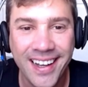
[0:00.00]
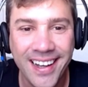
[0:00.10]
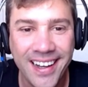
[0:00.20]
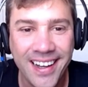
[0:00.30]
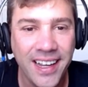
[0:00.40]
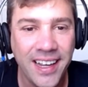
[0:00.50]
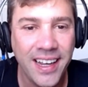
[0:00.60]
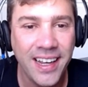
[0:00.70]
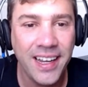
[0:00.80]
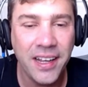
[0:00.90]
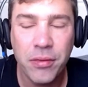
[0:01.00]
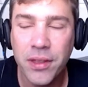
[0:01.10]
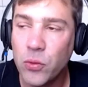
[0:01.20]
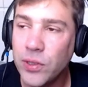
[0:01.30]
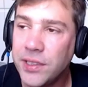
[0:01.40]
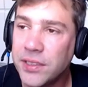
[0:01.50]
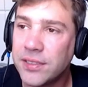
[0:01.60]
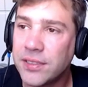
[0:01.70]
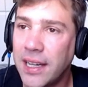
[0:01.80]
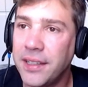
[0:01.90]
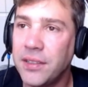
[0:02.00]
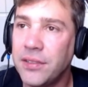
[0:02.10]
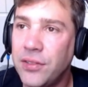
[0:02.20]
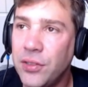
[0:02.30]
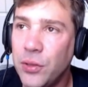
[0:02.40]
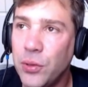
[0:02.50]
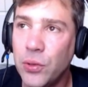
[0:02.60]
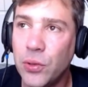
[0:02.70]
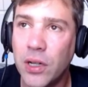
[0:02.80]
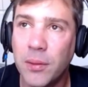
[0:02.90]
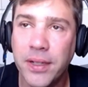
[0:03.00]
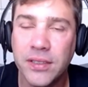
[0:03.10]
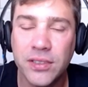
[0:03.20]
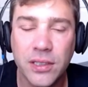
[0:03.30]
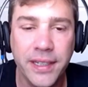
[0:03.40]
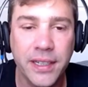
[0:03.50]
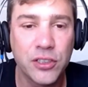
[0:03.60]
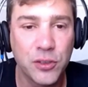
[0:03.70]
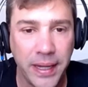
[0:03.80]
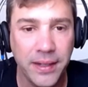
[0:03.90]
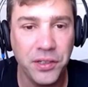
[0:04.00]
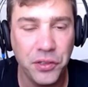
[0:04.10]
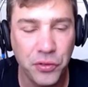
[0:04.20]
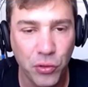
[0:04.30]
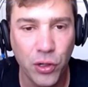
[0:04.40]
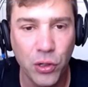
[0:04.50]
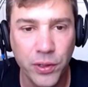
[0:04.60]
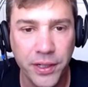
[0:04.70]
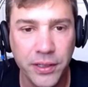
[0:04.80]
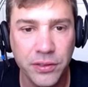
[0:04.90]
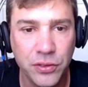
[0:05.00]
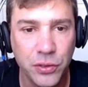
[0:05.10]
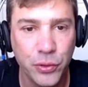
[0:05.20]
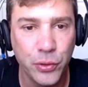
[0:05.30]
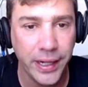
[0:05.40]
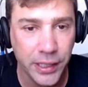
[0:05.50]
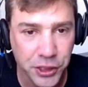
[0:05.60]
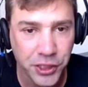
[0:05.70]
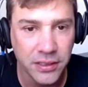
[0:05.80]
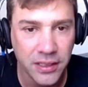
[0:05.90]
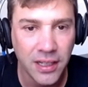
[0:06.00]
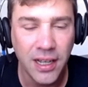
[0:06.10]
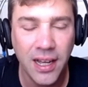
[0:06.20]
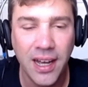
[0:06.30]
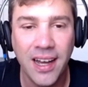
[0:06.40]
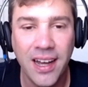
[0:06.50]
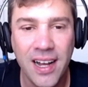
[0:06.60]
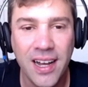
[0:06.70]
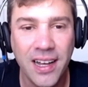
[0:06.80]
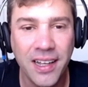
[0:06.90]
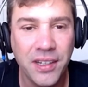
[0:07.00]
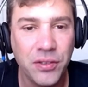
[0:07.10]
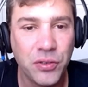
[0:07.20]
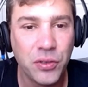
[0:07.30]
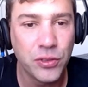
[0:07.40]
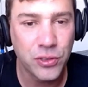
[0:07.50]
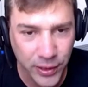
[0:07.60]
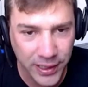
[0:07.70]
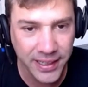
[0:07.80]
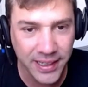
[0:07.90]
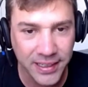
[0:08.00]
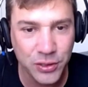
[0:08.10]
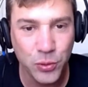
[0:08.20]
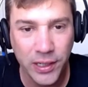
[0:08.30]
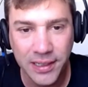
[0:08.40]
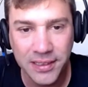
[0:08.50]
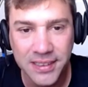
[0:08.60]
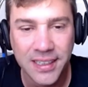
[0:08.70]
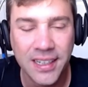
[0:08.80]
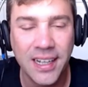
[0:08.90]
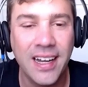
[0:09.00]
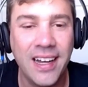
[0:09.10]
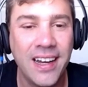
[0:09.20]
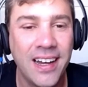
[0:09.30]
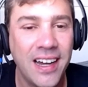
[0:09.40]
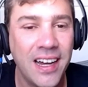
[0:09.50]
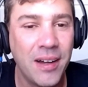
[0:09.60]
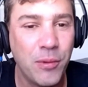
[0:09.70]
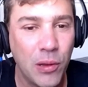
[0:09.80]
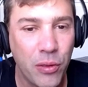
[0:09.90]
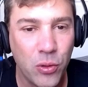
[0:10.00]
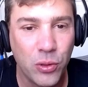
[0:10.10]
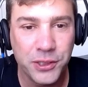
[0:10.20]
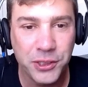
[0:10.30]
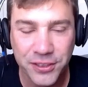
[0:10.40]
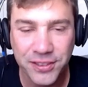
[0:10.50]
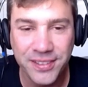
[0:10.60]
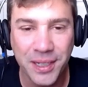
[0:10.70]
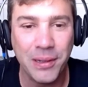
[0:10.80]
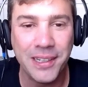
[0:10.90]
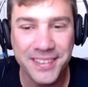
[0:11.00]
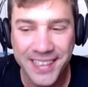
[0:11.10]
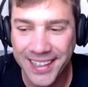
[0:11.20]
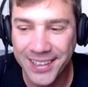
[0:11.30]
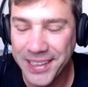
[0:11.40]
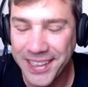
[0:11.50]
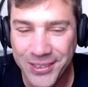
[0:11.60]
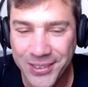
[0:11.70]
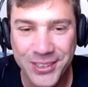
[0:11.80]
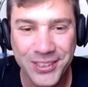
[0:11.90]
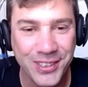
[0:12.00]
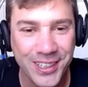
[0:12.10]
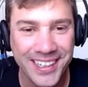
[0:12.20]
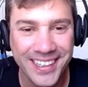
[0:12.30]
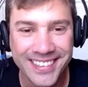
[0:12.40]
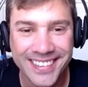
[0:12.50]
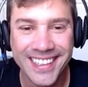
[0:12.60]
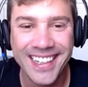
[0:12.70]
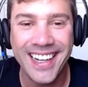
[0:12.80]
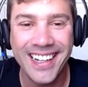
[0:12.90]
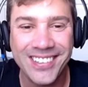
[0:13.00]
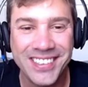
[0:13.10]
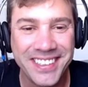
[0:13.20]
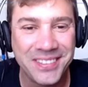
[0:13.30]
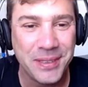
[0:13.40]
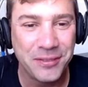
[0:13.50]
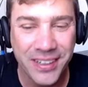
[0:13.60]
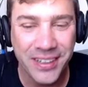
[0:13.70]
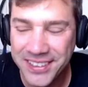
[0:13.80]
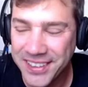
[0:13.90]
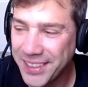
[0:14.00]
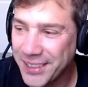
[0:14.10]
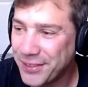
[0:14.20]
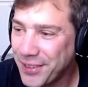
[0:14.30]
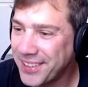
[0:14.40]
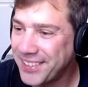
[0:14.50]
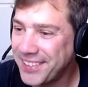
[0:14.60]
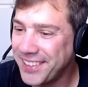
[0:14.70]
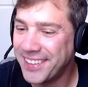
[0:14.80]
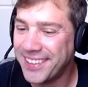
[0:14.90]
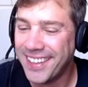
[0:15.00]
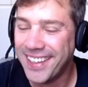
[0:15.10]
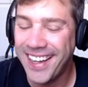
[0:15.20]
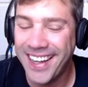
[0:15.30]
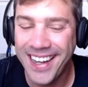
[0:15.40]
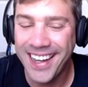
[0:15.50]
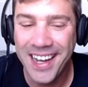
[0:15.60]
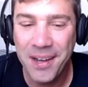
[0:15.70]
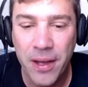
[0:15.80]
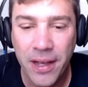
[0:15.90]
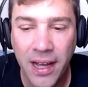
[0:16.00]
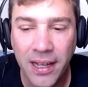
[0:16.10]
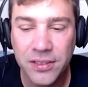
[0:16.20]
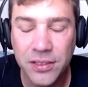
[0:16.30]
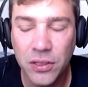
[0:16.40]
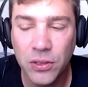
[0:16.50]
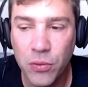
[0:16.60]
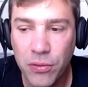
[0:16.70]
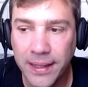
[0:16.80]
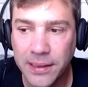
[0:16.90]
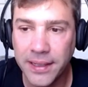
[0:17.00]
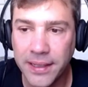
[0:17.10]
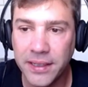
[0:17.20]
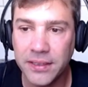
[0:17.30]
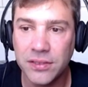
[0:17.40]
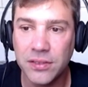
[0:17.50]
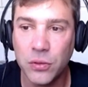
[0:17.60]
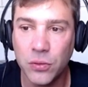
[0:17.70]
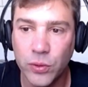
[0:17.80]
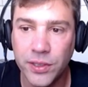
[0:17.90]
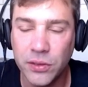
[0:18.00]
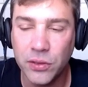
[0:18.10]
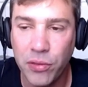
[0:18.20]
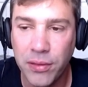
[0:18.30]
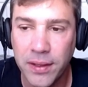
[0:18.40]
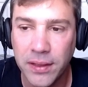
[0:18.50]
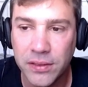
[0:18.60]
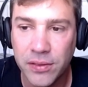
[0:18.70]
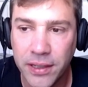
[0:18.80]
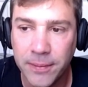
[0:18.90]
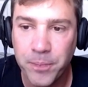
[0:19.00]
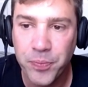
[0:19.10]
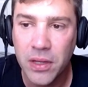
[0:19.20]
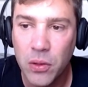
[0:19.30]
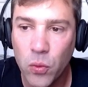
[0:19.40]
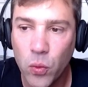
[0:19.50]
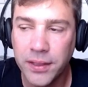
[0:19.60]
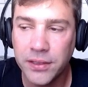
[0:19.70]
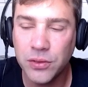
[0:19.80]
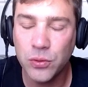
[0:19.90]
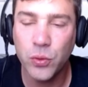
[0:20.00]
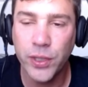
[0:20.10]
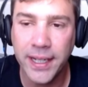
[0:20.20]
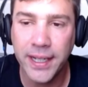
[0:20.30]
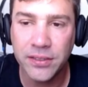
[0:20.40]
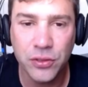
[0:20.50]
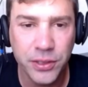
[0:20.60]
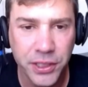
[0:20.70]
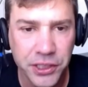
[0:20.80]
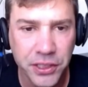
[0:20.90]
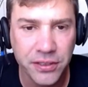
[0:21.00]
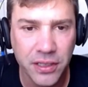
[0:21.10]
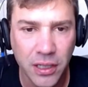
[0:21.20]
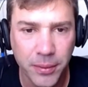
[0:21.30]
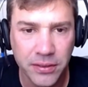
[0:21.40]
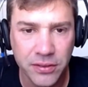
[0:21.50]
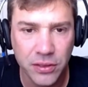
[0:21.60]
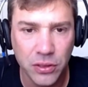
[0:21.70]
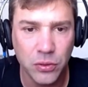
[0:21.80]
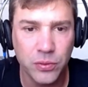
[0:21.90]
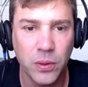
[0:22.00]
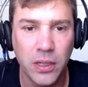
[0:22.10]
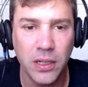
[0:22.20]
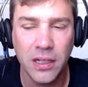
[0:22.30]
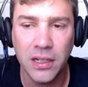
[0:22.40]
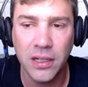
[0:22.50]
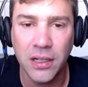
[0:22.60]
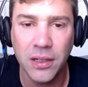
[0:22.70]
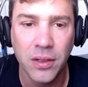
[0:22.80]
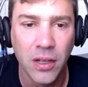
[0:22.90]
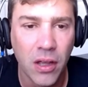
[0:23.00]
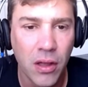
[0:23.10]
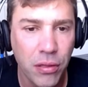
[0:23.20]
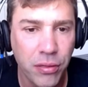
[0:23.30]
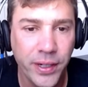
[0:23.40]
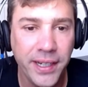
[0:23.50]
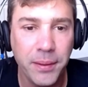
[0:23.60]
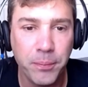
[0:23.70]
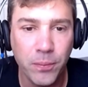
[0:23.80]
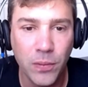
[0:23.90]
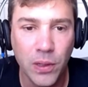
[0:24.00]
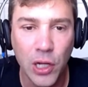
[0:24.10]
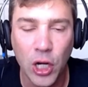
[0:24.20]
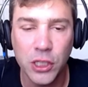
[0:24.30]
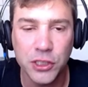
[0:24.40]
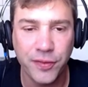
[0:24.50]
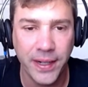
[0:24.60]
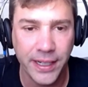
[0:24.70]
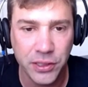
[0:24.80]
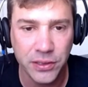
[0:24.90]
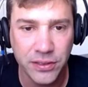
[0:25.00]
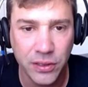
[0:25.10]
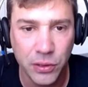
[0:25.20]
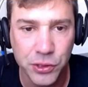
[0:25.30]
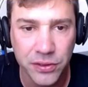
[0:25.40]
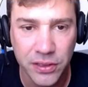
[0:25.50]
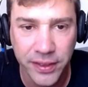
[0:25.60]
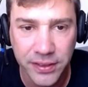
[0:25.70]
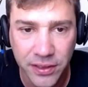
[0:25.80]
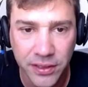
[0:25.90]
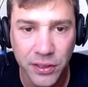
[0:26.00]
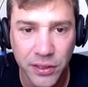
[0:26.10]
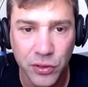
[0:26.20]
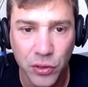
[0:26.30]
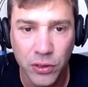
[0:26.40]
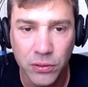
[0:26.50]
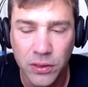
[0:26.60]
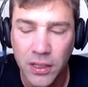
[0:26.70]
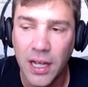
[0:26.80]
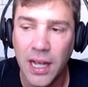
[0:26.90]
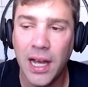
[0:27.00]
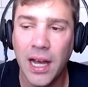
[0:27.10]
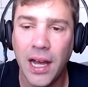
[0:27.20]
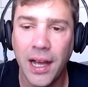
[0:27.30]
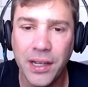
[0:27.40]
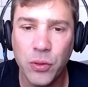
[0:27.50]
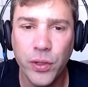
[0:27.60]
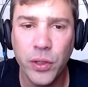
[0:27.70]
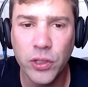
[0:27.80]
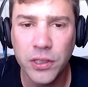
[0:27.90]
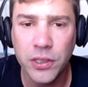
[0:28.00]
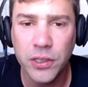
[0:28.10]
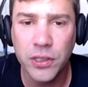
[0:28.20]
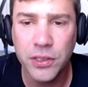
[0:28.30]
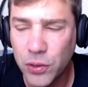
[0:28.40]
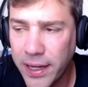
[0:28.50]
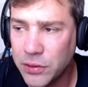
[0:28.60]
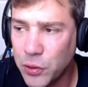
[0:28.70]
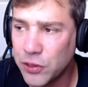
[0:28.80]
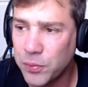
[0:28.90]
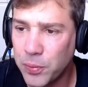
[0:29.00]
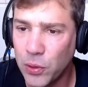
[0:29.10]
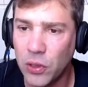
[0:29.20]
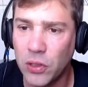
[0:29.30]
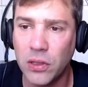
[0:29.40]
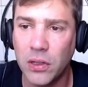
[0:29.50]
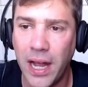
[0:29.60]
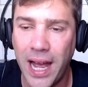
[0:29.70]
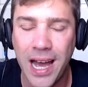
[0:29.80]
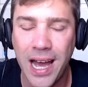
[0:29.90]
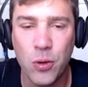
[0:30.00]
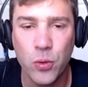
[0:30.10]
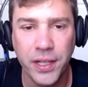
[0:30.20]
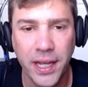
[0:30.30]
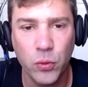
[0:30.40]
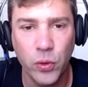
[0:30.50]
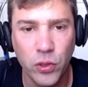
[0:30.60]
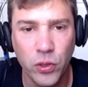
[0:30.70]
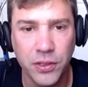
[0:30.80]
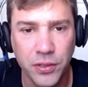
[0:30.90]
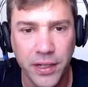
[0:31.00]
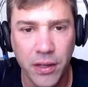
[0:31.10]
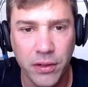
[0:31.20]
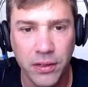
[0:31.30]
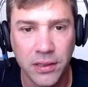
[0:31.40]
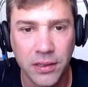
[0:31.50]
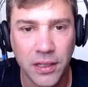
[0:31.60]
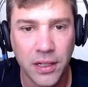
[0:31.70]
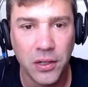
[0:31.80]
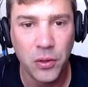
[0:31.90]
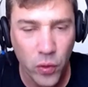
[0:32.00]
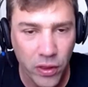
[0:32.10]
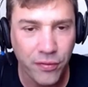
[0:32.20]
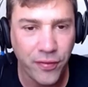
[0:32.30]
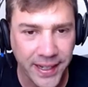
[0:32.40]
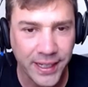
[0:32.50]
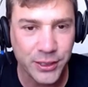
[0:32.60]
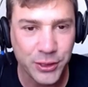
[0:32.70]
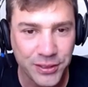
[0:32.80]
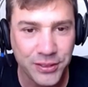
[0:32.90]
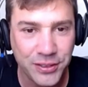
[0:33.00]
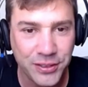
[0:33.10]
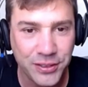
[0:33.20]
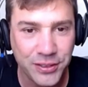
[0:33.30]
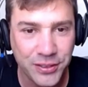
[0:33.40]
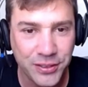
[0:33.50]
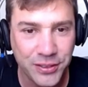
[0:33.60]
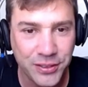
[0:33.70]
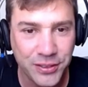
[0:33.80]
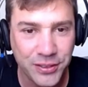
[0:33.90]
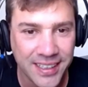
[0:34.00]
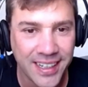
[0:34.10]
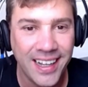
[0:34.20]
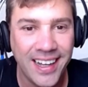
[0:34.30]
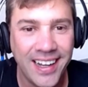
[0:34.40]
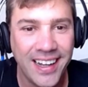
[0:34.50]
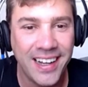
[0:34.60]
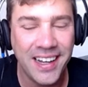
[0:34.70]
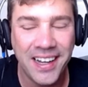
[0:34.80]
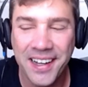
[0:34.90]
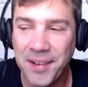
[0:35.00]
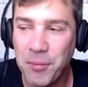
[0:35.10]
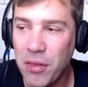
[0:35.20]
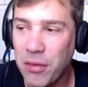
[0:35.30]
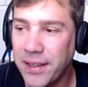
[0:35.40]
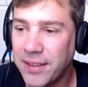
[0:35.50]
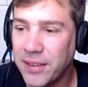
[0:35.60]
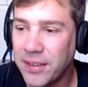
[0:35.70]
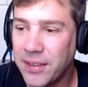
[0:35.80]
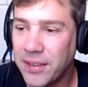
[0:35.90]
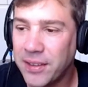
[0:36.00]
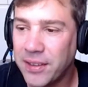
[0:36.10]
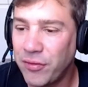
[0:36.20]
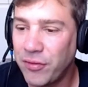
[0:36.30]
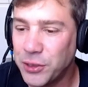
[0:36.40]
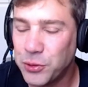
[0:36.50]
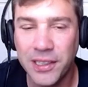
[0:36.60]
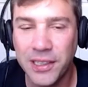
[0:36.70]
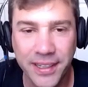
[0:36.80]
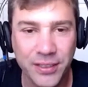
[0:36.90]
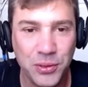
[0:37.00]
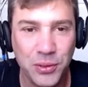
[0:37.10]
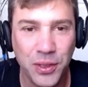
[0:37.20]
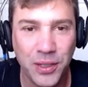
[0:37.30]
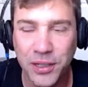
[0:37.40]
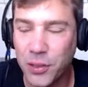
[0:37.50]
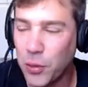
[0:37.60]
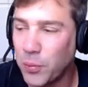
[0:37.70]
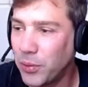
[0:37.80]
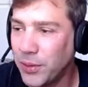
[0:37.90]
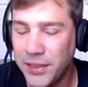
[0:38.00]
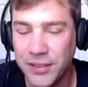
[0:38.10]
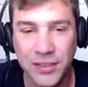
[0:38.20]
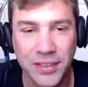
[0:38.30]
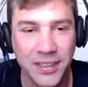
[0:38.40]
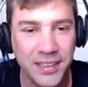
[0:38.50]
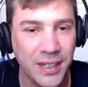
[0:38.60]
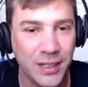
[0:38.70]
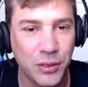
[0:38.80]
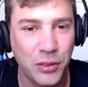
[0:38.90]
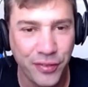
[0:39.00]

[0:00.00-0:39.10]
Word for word: Uh, and then we decided to uh, basically expand eToro into Asia, uh, into Australia as well. Um, although we're just doubling down now on Australia, uh, which has been very successful this year. Um, uh, so that led us, so we did two things then. One is we had strategics come in. So uh, uh, three large financial institutions invested in eToro, uh, and we were trying to explore how can we work together with financial institutions. Um, that eventually led us to a complete and utter